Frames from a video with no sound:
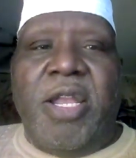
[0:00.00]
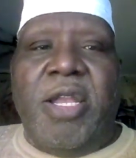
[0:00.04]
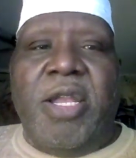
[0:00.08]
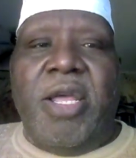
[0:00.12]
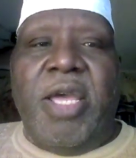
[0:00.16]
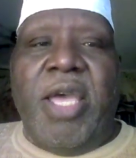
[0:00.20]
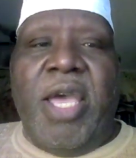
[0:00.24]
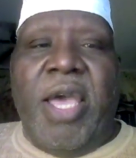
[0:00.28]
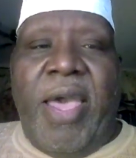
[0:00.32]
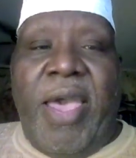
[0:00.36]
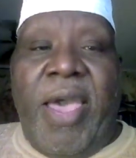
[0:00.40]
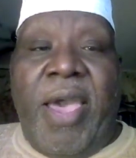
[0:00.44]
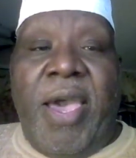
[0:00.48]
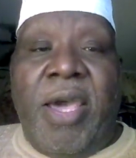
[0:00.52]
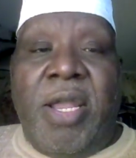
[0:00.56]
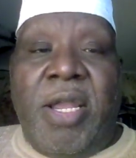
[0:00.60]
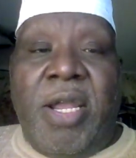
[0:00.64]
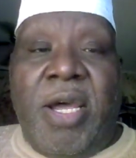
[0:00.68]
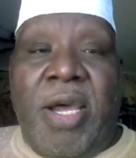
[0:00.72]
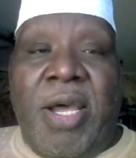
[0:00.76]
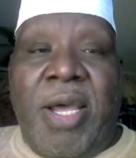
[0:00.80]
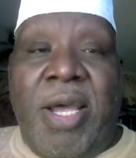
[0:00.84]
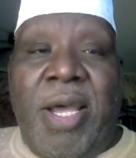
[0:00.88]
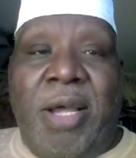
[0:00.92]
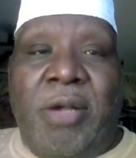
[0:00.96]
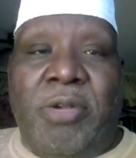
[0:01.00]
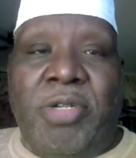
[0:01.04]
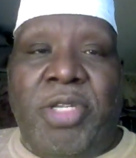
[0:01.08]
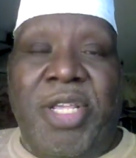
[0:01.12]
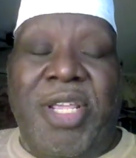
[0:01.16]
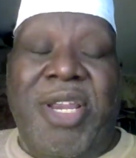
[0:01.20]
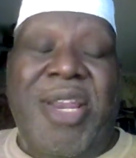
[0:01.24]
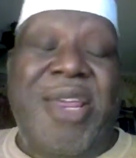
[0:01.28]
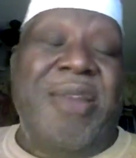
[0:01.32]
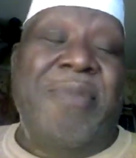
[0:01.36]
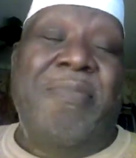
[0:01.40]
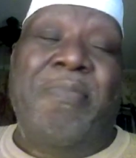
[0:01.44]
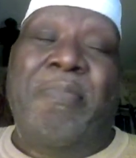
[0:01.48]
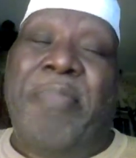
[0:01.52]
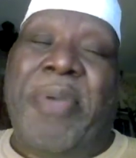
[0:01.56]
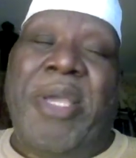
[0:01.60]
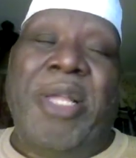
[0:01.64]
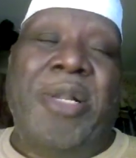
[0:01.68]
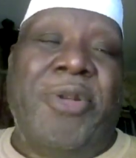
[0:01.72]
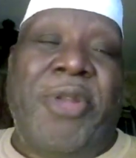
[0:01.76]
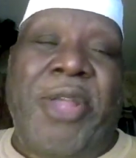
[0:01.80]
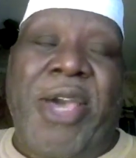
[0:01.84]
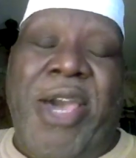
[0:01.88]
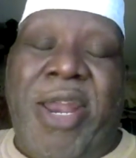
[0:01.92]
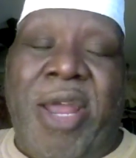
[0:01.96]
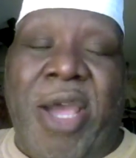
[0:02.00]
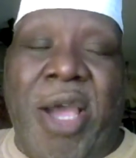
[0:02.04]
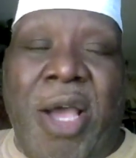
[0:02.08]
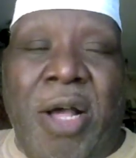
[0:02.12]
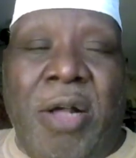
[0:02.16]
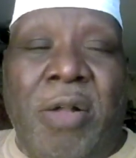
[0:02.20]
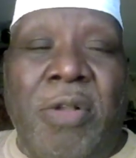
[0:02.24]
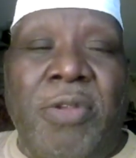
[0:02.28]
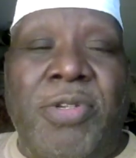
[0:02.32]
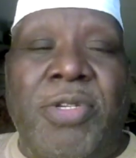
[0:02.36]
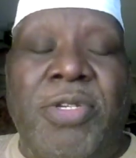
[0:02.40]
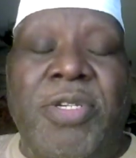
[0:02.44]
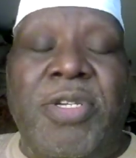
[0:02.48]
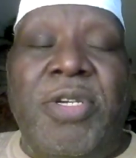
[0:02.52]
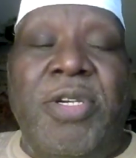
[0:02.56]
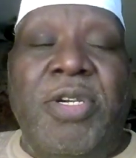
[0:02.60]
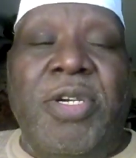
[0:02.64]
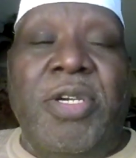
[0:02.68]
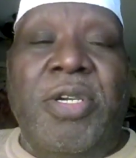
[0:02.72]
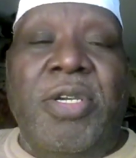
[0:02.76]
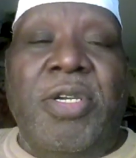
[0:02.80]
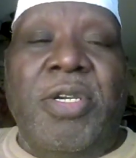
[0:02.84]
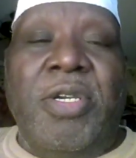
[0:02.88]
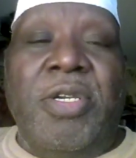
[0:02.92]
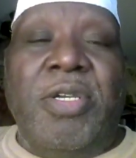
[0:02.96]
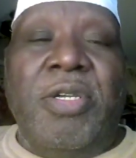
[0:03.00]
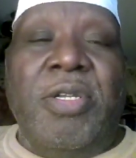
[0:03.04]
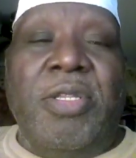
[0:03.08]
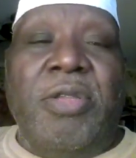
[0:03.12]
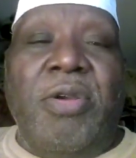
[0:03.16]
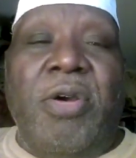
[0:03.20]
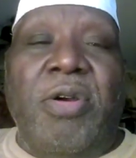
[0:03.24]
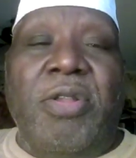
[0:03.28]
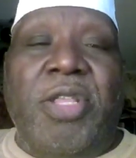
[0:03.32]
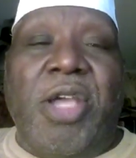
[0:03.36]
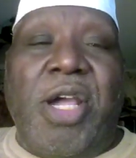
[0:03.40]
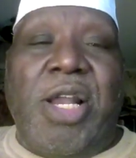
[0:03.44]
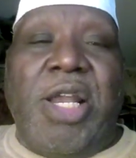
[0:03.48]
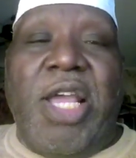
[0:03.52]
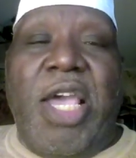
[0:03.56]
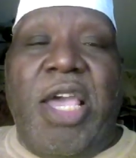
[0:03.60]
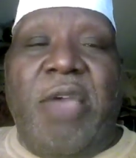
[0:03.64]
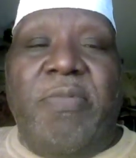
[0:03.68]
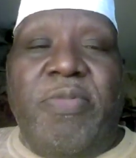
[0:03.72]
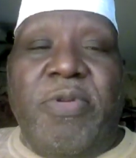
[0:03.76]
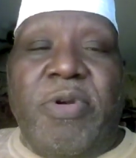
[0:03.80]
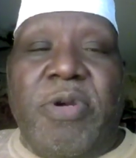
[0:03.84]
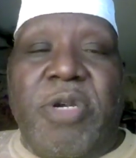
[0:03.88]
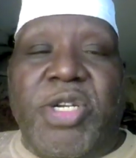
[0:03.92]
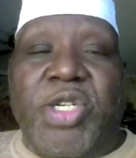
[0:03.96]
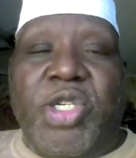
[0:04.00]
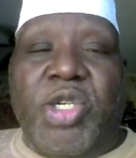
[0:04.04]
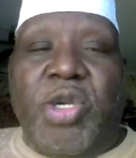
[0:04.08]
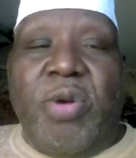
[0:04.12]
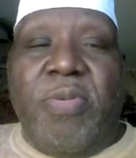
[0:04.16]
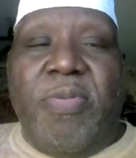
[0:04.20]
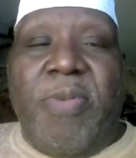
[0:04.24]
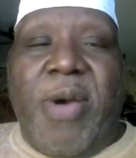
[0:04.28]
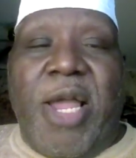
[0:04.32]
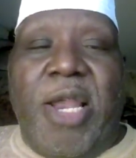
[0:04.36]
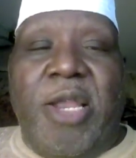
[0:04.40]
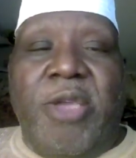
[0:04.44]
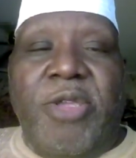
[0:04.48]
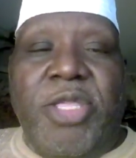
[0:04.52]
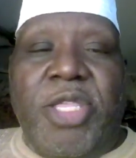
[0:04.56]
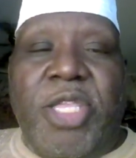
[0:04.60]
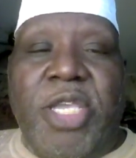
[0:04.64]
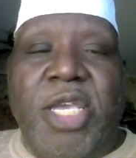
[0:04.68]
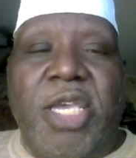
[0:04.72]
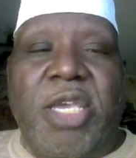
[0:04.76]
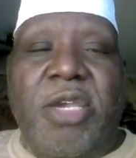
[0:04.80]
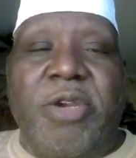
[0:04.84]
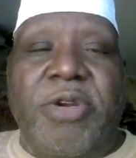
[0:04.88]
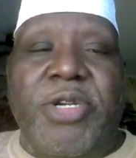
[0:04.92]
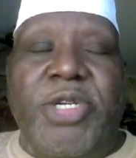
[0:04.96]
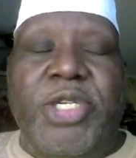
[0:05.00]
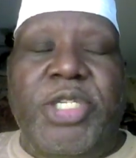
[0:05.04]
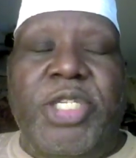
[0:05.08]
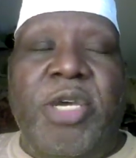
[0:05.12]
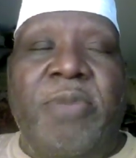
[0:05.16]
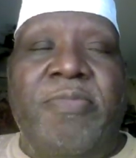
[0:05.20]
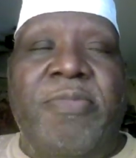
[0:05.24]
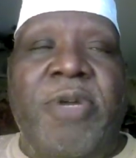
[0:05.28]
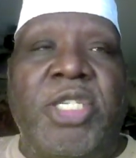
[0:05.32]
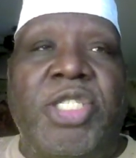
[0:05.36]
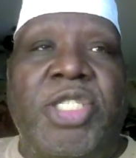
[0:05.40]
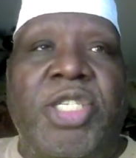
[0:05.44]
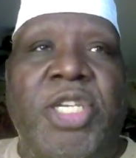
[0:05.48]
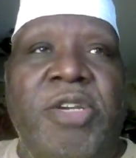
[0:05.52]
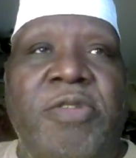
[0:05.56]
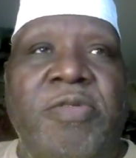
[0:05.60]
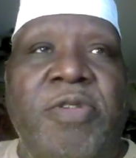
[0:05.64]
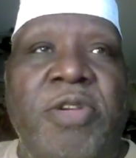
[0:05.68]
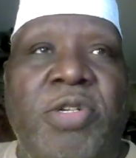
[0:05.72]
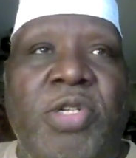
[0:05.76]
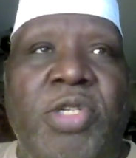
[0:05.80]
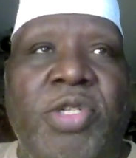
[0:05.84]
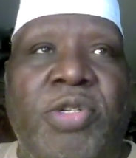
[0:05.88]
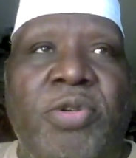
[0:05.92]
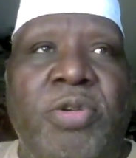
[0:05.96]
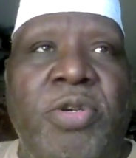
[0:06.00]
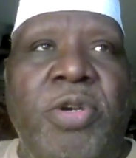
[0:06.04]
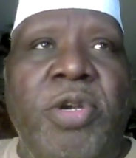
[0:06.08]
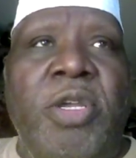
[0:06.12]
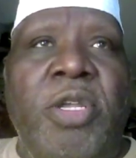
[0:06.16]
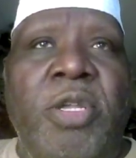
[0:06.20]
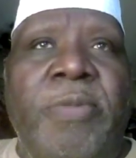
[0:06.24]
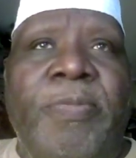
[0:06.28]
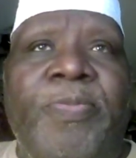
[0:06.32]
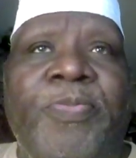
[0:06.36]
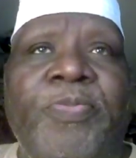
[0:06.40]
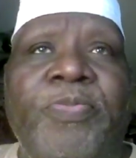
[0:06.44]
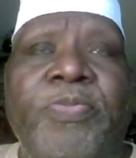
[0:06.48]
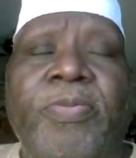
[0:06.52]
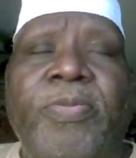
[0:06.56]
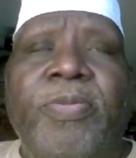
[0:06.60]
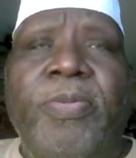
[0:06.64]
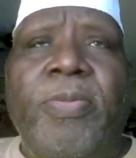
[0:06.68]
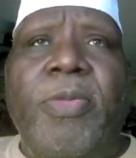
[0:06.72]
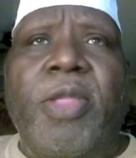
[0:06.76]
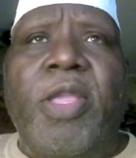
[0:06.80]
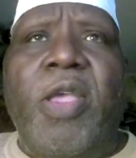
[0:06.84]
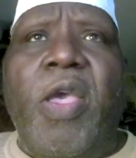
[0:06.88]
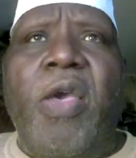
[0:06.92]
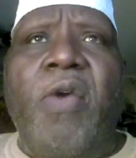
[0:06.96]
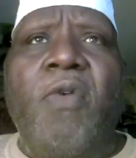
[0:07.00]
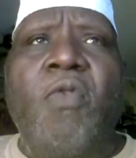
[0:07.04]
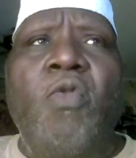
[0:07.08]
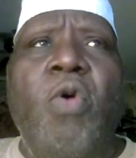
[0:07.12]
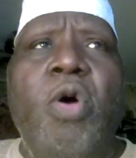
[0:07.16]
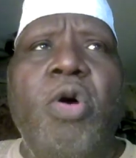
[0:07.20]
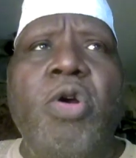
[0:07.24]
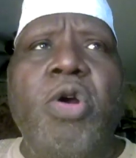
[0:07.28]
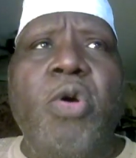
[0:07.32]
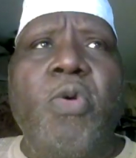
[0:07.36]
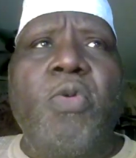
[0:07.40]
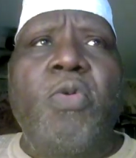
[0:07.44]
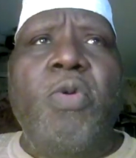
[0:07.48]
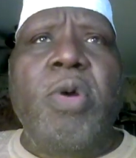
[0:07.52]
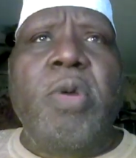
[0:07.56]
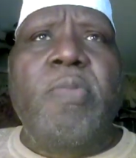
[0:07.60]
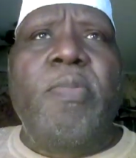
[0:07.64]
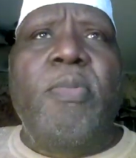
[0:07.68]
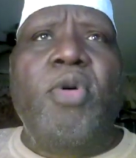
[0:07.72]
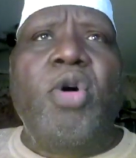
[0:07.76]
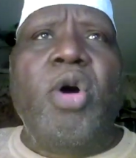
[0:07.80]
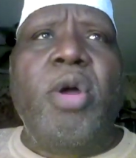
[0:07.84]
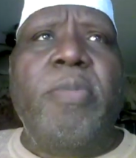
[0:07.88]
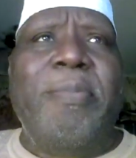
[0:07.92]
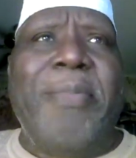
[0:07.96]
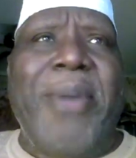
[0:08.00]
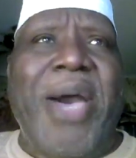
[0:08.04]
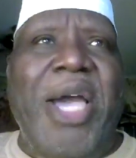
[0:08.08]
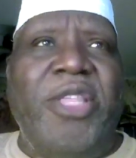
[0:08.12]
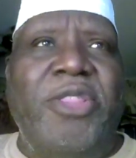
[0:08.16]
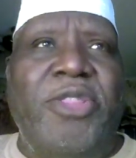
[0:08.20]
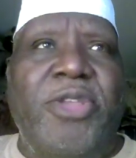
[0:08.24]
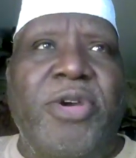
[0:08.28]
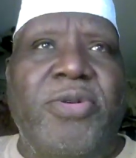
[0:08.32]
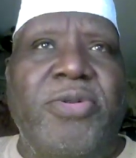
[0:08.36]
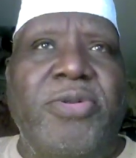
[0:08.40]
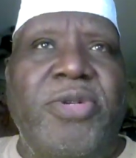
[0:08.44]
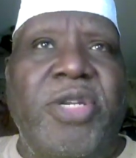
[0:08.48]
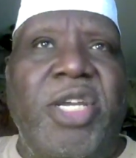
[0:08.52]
a house for his slave, Alex. I call Alex a slave because there's no definition as to